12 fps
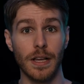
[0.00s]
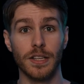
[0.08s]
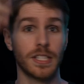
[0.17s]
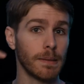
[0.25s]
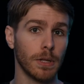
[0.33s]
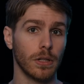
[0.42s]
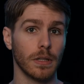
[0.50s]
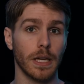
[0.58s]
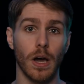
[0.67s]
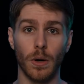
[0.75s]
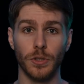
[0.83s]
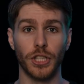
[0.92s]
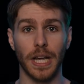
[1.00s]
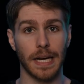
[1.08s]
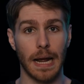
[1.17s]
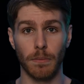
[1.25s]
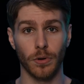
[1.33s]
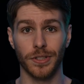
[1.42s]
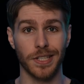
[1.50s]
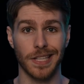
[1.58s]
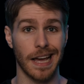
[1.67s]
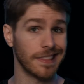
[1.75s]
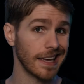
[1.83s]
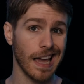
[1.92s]
Similarly, OJ and Emerald
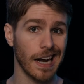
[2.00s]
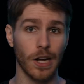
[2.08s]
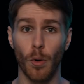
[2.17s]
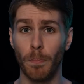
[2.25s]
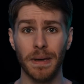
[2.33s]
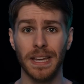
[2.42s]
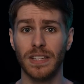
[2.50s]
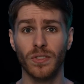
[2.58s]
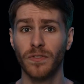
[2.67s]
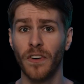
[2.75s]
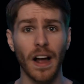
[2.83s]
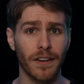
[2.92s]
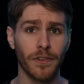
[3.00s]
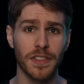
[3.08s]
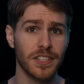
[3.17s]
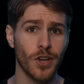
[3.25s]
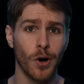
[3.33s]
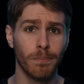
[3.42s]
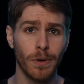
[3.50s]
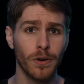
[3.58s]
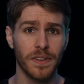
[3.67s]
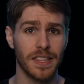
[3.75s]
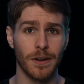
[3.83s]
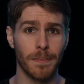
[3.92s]
decide they gotta go big as fuck for this home
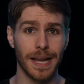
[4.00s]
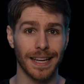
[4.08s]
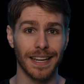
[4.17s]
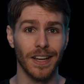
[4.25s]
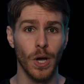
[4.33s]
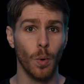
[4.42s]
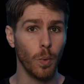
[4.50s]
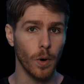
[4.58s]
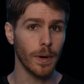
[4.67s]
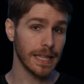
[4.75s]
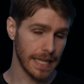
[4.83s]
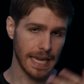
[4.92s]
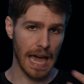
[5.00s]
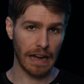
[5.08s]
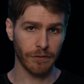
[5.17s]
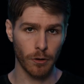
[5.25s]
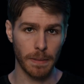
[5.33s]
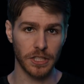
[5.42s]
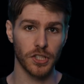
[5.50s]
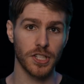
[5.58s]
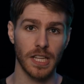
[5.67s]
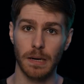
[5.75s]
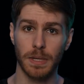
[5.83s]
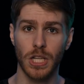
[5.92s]
movie they're making, wooing the aforementioned
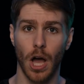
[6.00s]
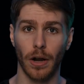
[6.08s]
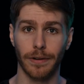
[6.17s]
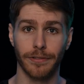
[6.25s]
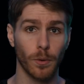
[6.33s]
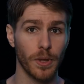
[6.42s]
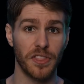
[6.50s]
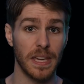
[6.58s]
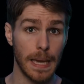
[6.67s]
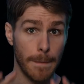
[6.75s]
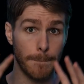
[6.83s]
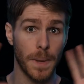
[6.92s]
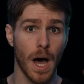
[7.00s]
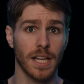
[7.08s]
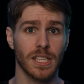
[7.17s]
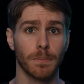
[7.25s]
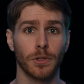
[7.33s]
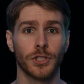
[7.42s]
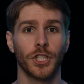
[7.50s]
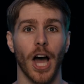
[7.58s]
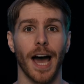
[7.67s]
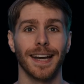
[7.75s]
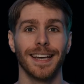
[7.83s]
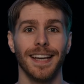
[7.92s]
cinematographer with the impossible
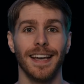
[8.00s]
shot.